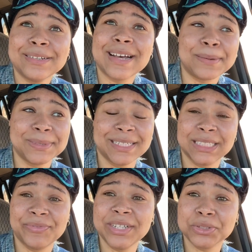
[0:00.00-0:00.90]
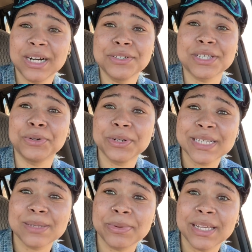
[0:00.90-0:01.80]
competition featuring Oh So
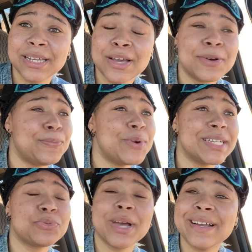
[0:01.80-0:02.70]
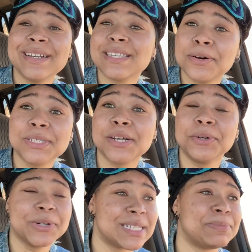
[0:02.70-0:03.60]
Crispy. Where is Oh So
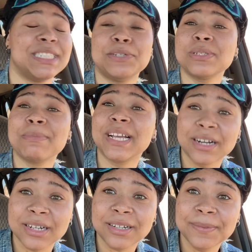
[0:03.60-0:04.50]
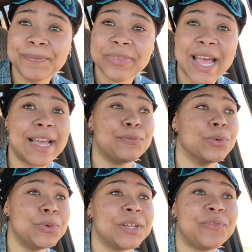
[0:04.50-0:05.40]
Crispy? She was my girl. I
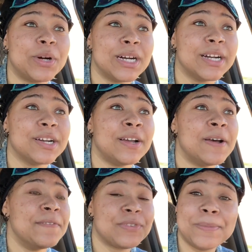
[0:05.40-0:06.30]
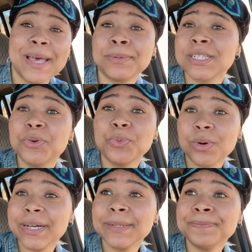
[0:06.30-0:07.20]
rooted for her from episode
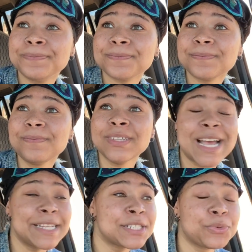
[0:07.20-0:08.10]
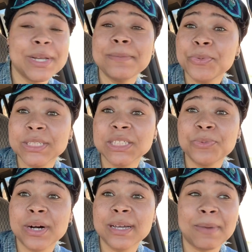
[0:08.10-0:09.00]
1. I screamed when she
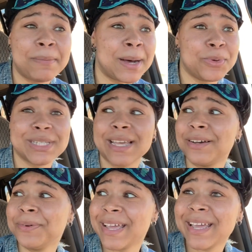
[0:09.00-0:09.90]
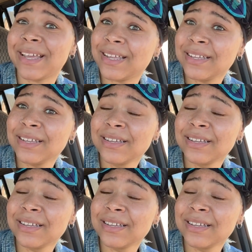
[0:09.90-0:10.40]
won. My mama was like, okay,